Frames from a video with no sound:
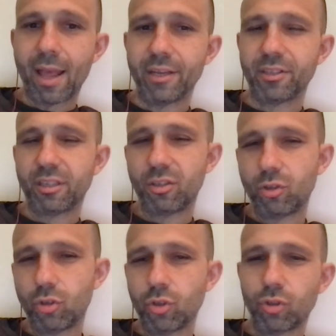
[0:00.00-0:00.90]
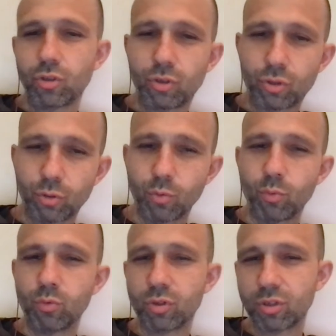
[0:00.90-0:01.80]
and is
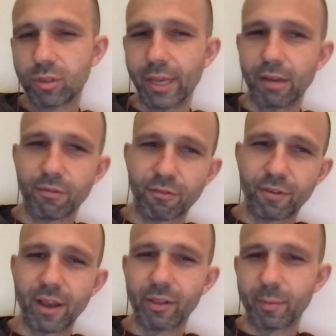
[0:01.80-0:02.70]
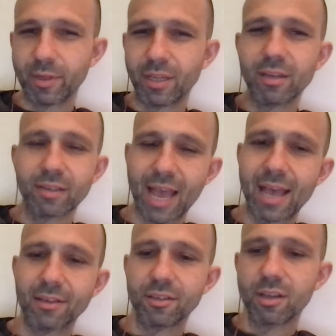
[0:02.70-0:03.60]
too slick of a fight. Like Matias
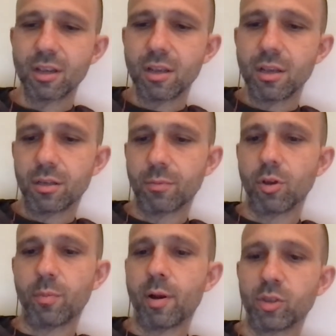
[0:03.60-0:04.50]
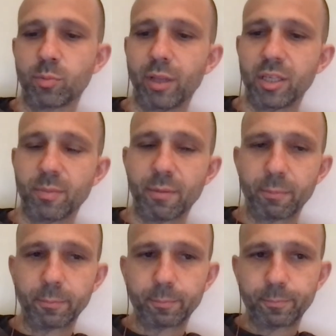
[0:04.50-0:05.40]
has some good punch placement.